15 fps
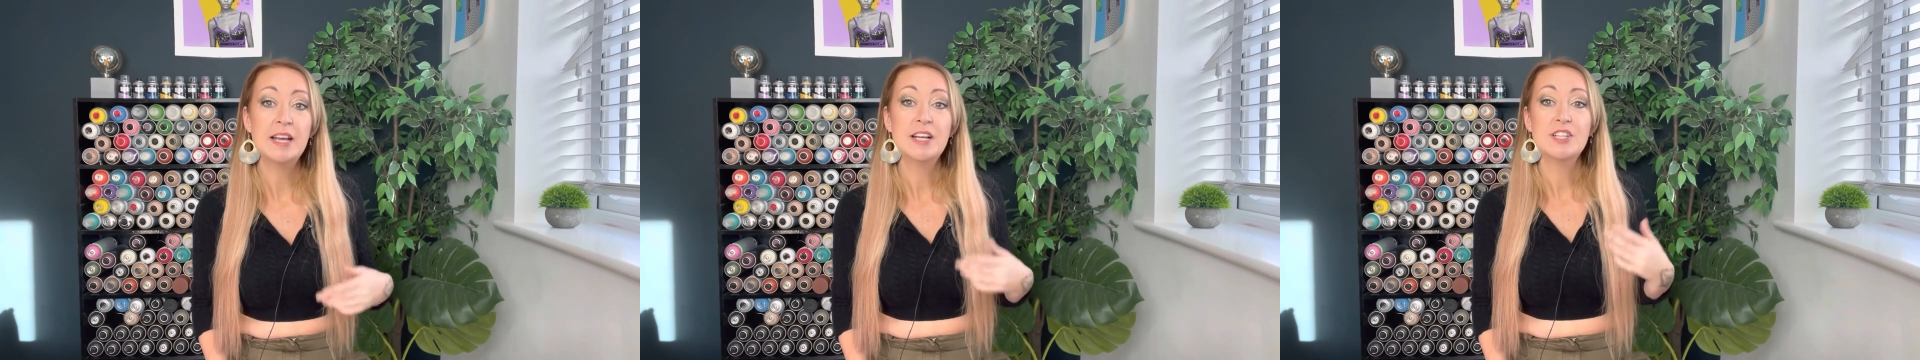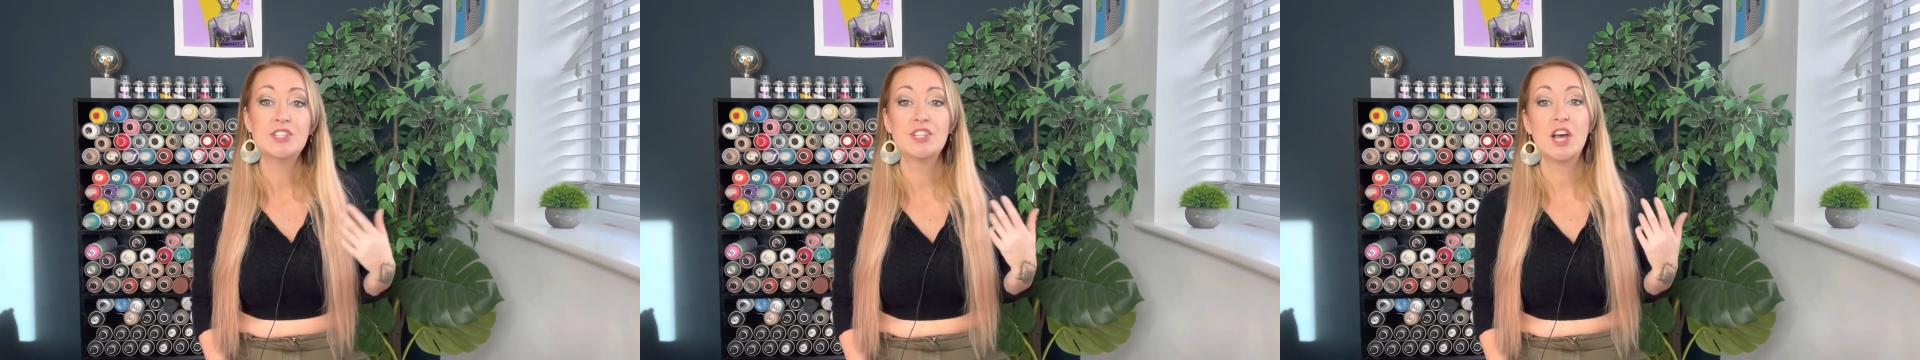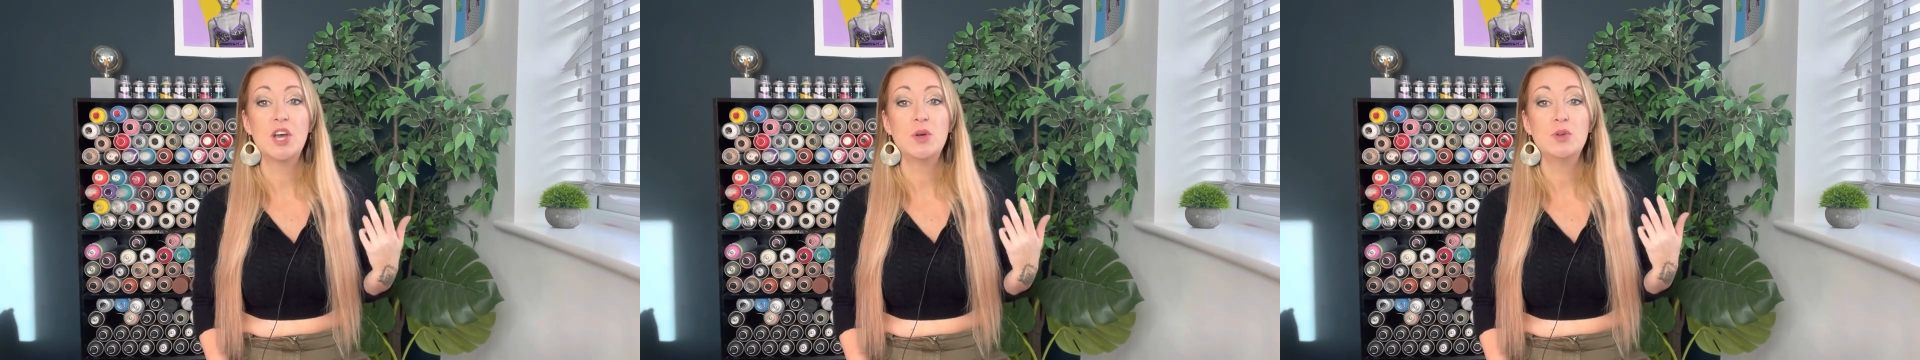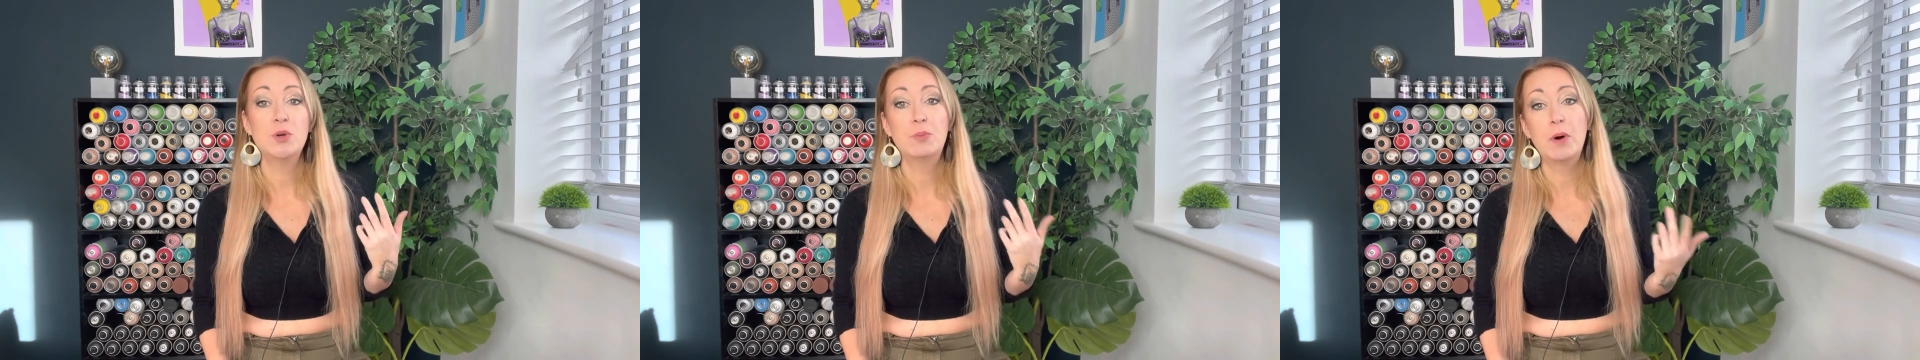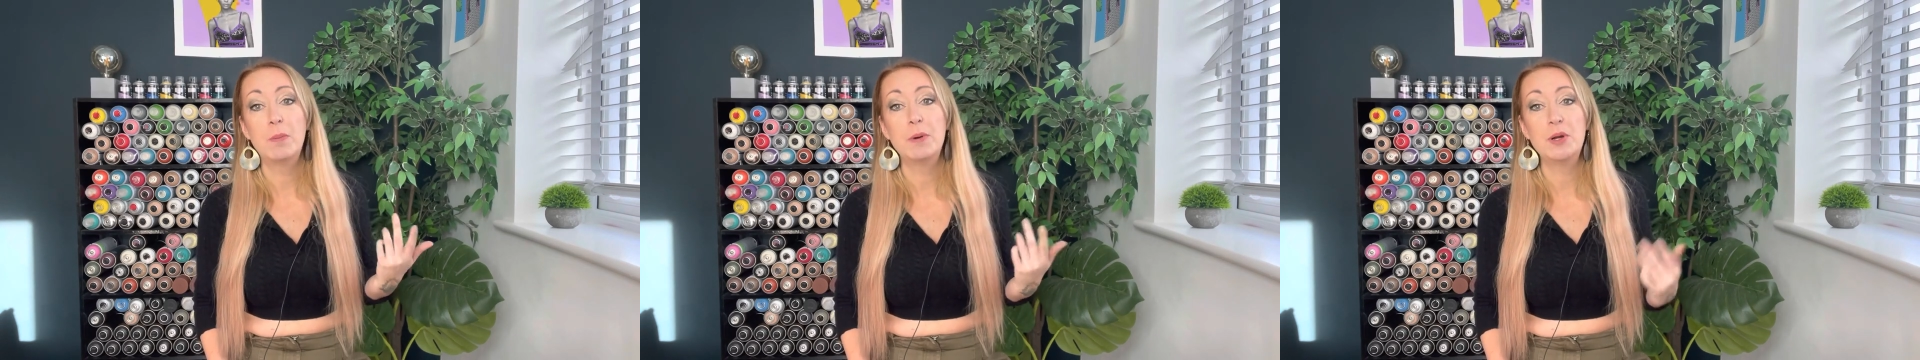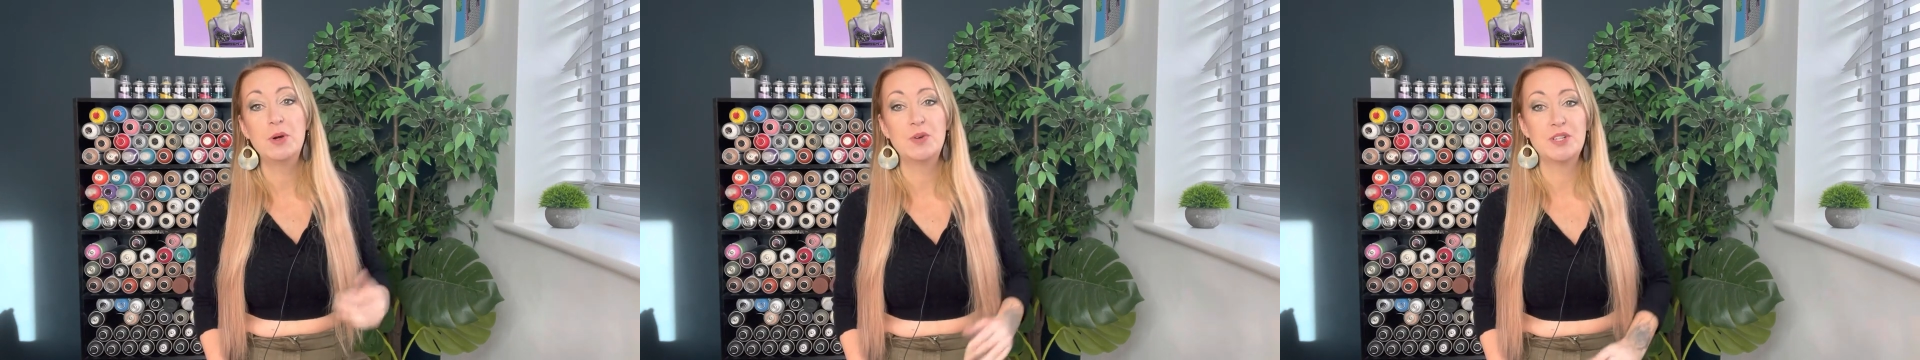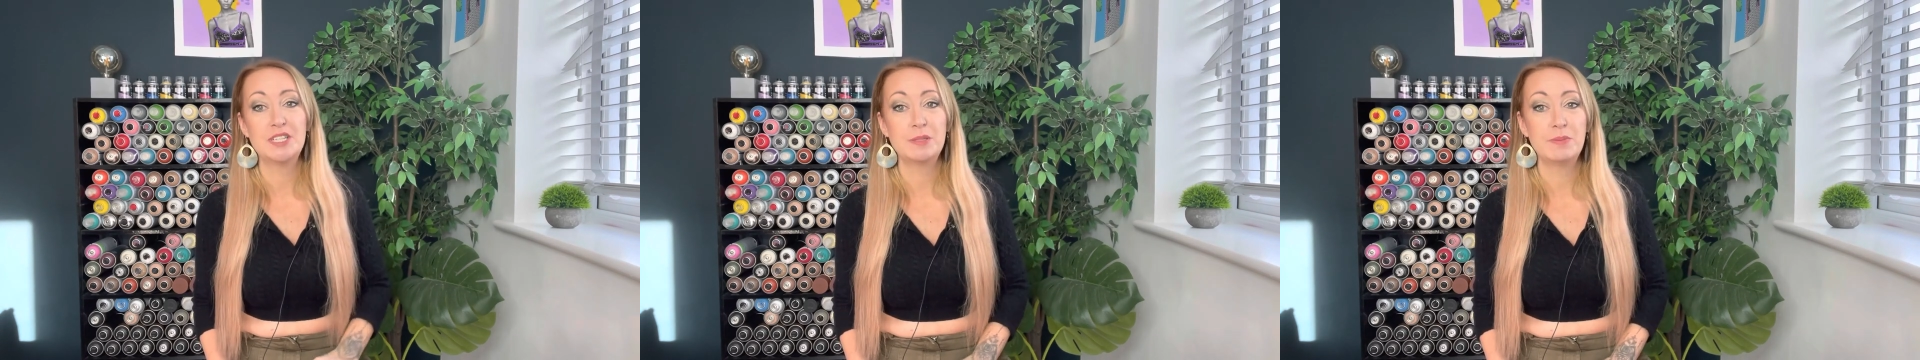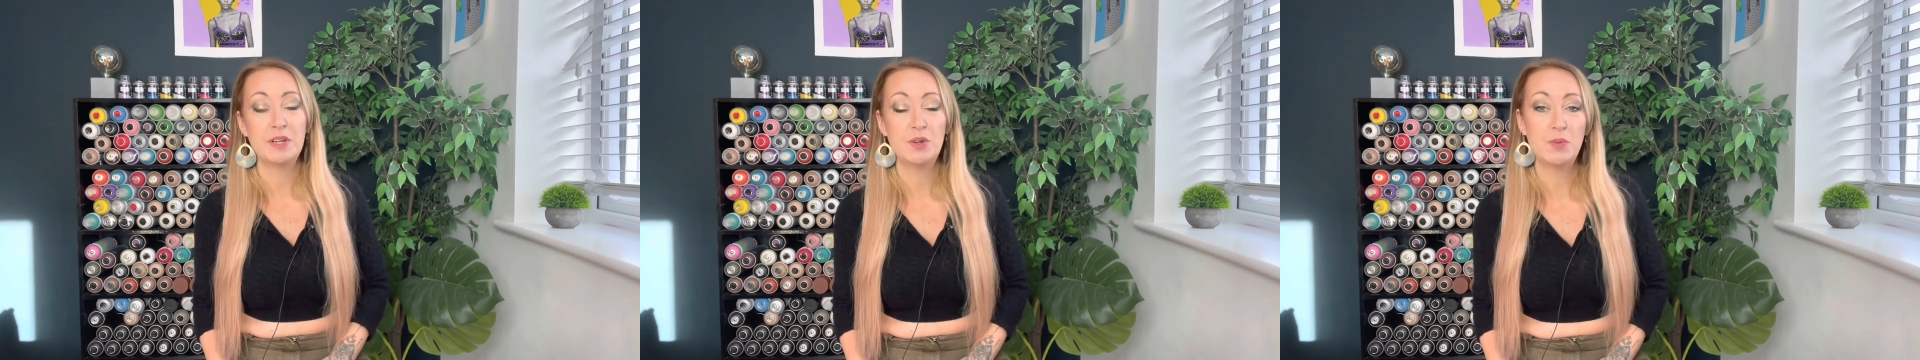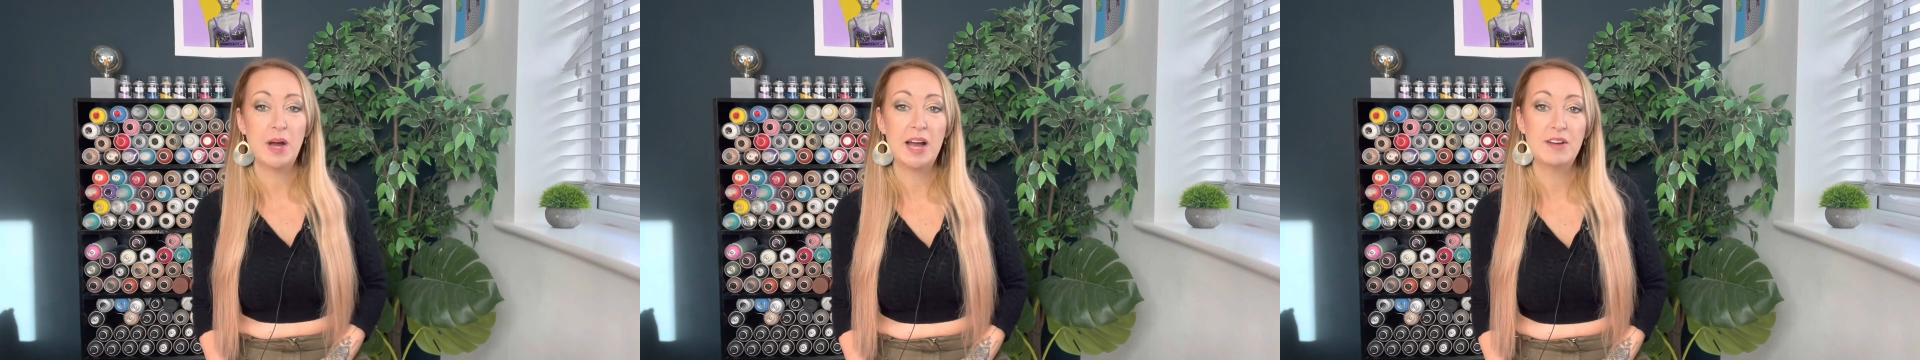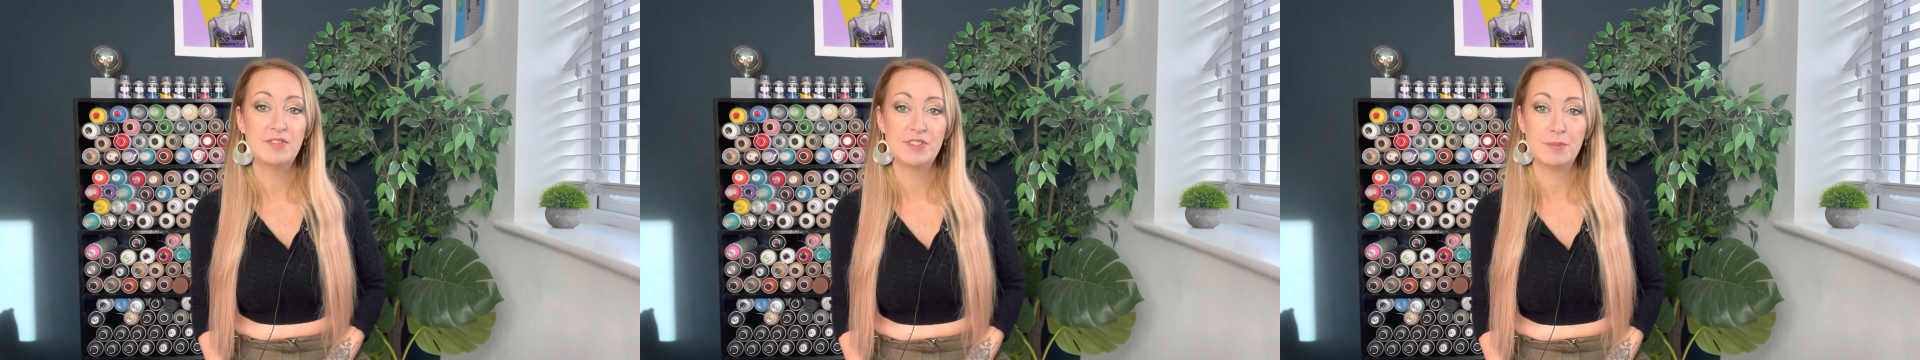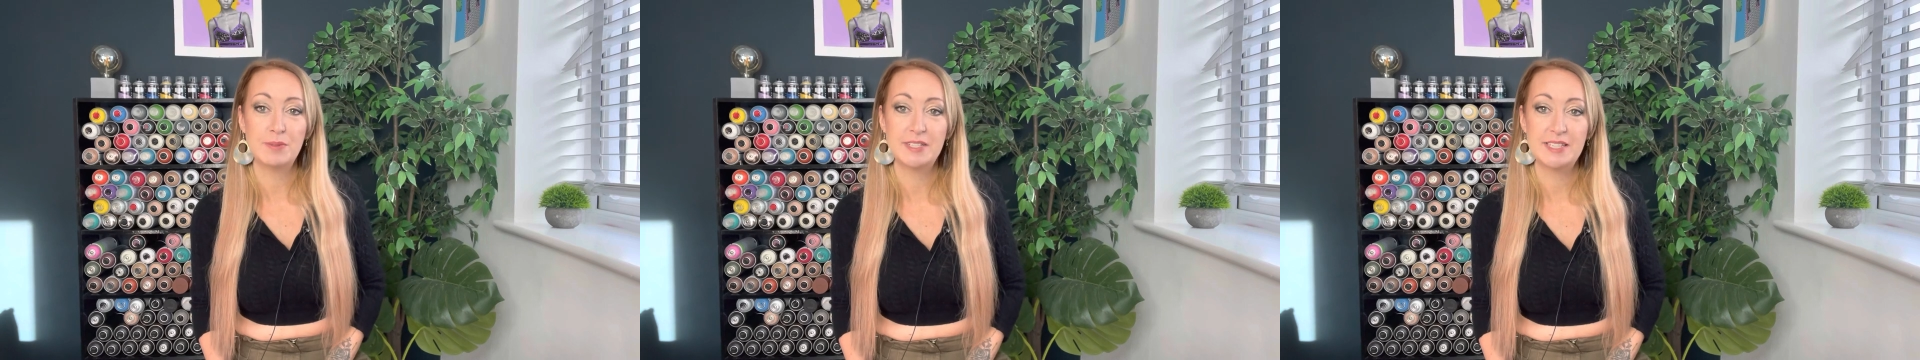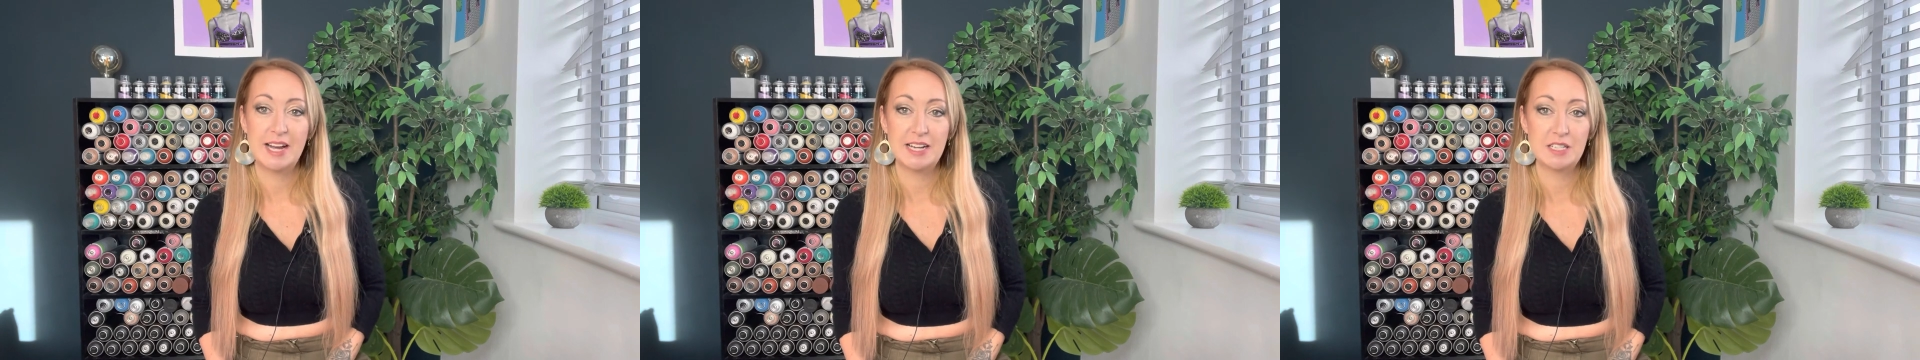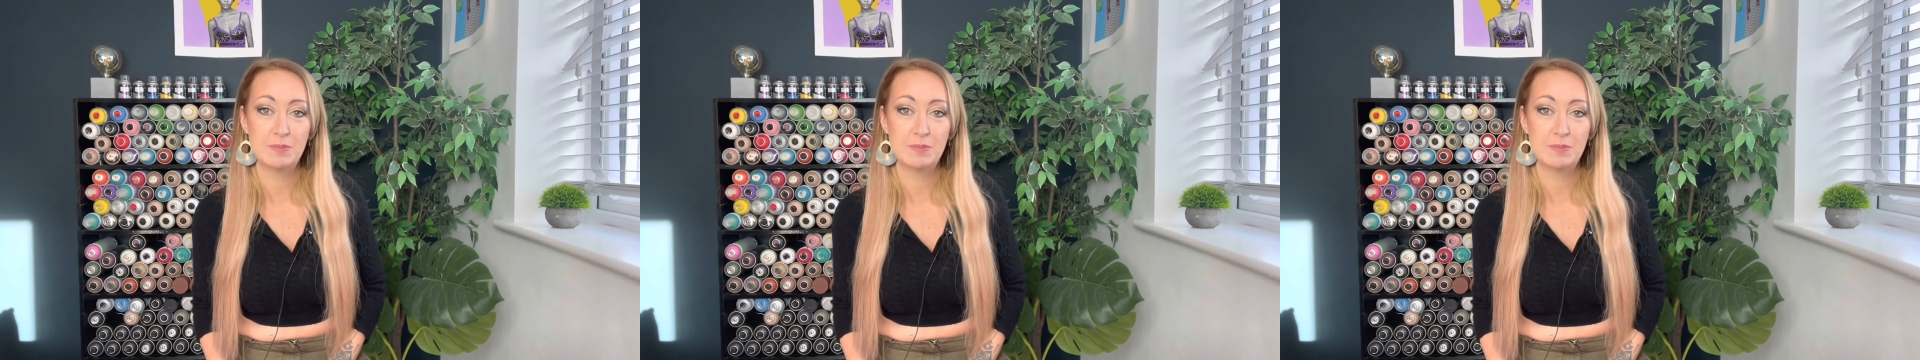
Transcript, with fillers: So you'll probably already be aware of some of the tax